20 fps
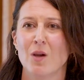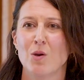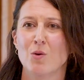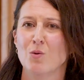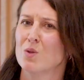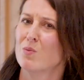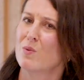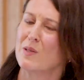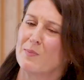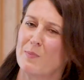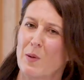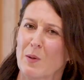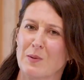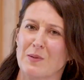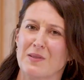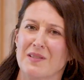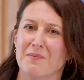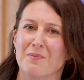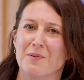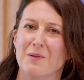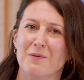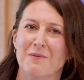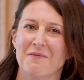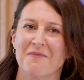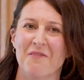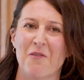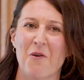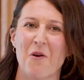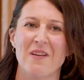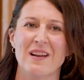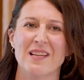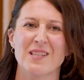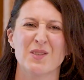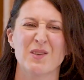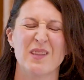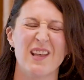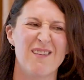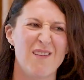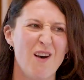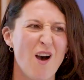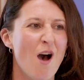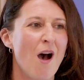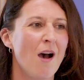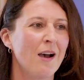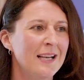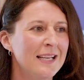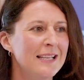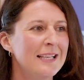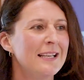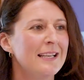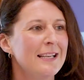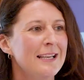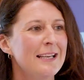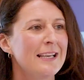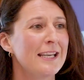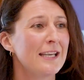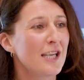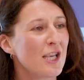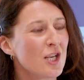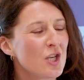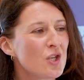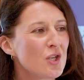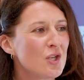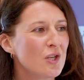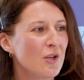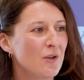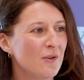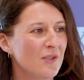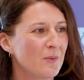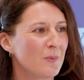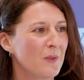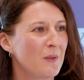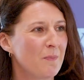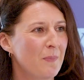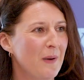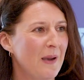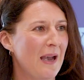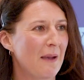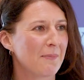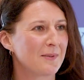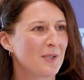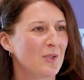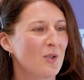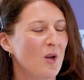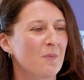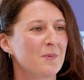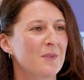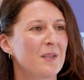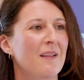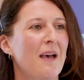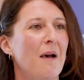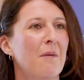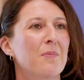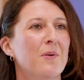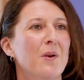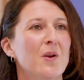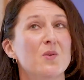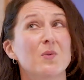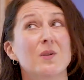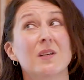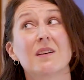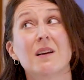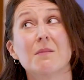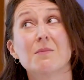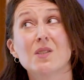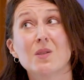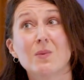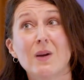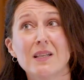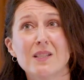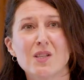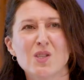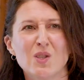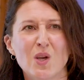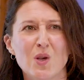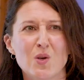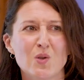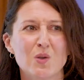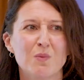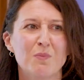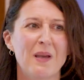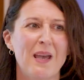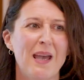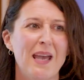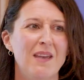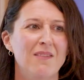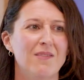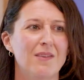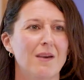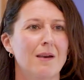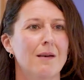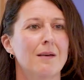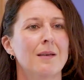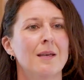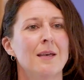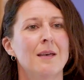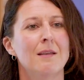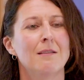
Who's responsible for it? So there are issues with perhaps adopting that approach when it comes to antisocial behaviour.